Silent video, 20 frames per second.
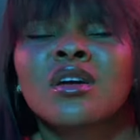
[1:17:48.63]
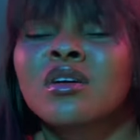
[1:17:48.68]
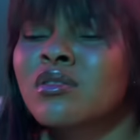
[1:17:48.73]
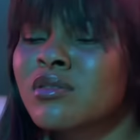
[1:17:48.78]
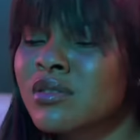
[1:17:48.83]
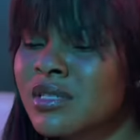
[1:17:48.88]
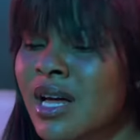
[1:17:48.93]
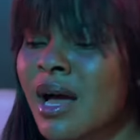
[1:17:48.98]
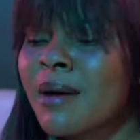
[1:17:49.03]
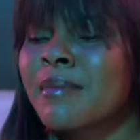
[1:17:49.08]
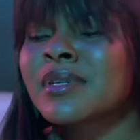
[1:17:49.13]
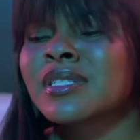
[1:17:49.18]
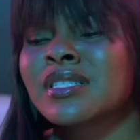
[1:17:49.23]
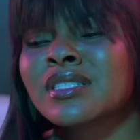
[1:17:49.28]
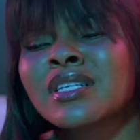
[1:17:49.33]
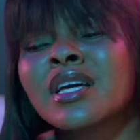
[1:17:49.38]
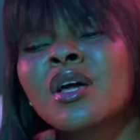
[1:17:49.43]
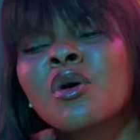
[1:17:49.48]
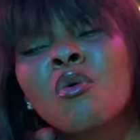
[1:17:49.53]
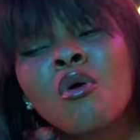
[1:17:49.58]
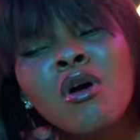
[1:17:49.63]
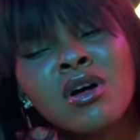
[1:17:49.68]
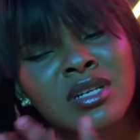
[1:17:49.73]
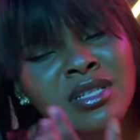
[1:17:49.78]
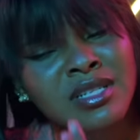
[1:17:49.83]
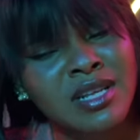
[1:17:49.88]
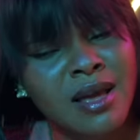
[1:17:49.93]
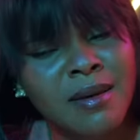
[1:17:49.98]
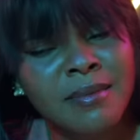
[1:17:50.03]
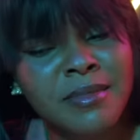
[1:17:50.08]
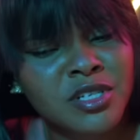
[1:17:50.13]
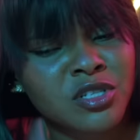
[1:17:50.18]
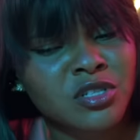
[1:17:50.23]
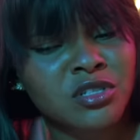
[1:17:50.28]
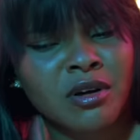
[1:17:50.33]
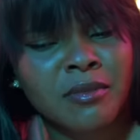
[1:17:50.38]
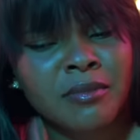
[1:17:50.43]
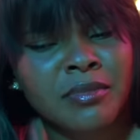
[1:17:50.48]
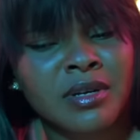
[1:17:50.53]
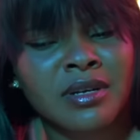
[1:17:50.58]
You tell me, say you won't tell me
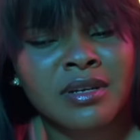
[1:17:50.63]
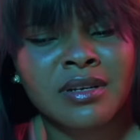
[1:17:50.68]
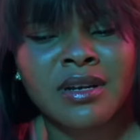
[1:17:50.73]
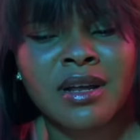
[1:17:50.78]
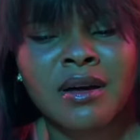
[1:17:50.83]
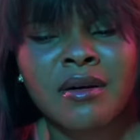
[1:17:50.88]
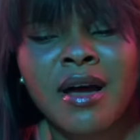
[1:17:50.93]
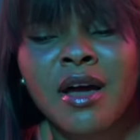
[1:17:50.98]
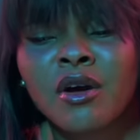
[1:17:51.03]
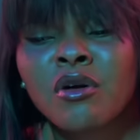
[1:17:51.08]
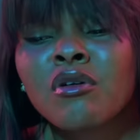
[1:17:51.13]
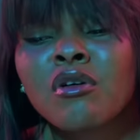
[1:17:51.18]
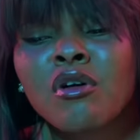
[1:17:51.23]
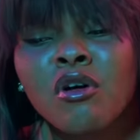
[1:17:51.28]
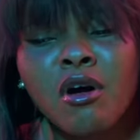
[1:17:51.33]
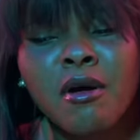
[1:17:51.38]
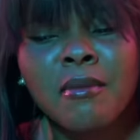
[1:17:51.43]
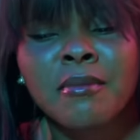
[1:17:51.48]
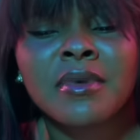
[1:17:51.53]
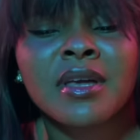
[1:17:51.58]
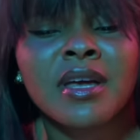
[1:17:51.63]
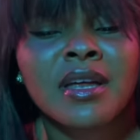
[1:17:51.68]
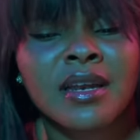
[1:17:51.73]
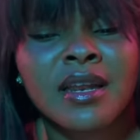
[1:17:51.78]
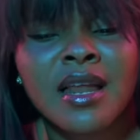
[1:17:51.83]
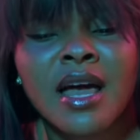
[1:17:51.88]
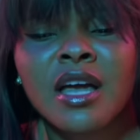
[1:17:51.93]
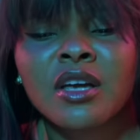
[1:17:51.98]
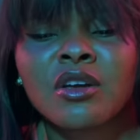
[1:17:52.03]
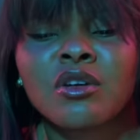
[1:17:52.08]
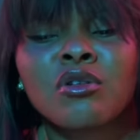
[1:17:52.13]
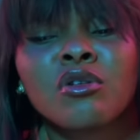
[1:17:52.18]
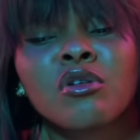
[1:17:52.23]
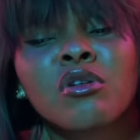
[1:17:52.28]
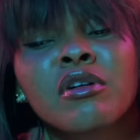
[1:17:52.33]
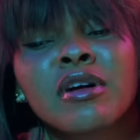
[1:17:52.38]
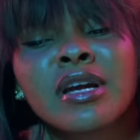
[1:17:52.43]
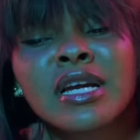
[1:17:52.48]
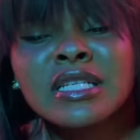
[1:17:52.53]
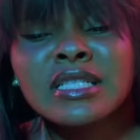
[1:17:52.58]
something now. I don't come here now. You know,
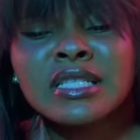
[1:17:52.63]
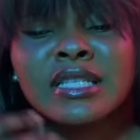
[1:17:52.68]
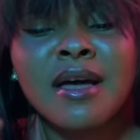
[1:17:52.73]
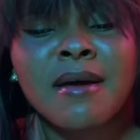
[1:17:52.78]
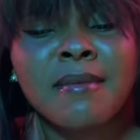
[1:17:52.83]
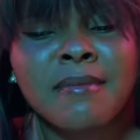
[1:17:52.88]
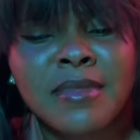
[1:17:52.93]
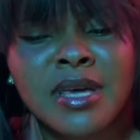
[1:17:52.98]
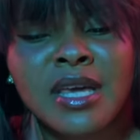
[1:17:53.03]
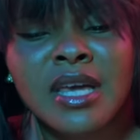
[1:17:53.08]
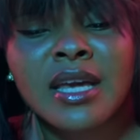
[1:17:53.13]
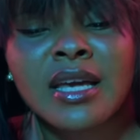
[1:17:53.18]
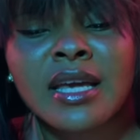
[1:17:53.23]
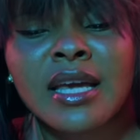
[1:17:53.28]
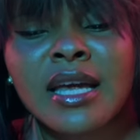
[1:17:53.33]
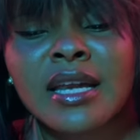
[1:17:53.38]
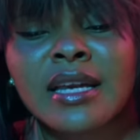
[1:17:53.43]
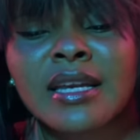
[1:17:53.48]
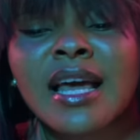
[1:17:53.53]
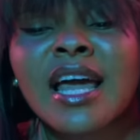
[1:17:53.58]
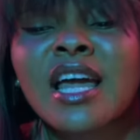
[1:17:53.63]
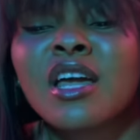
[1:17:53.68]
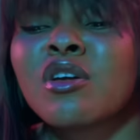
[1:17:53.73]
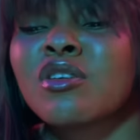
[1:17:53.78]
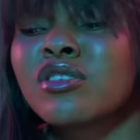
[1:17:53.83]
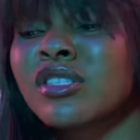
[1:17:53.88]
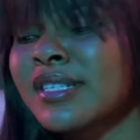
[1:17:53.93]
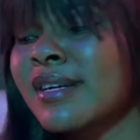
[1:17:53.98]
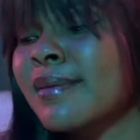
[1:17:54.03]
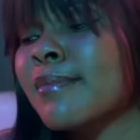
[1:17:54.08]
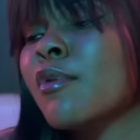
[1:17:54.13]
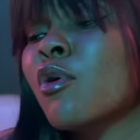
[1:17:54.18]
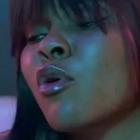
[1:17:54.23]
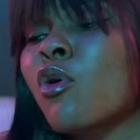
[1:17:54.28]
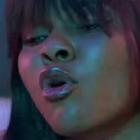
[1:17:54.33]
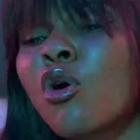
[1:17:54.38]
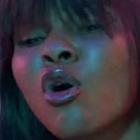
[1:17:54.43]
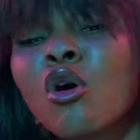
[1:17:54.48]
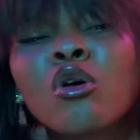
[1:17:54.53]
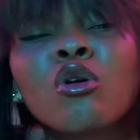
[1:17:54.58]
Greg tell me again now. You say, mo,
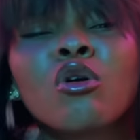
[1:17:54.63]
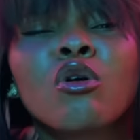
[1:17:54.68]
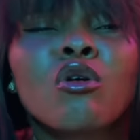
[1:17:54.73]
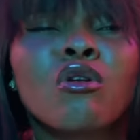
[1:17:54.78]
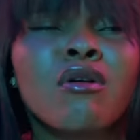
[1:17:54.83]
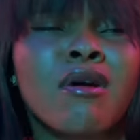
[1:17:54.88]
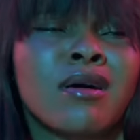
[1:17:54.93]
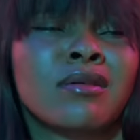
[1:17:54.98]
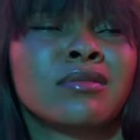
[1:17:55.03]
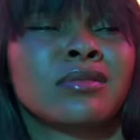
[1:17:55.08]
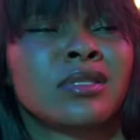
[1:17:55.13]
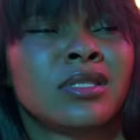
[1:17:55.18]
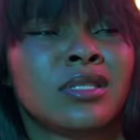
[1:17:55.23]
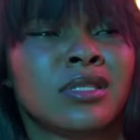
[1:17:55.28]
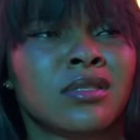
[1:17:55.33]
come go out.